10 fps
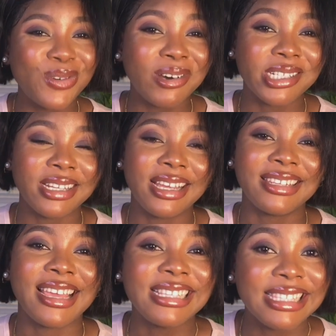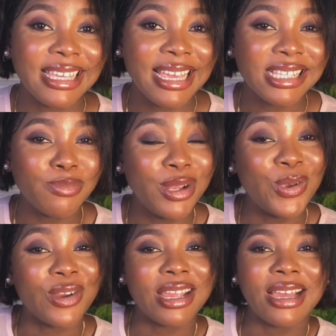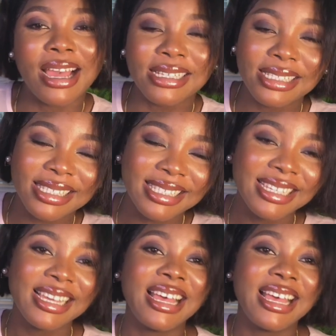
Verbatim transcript: 298 million guys.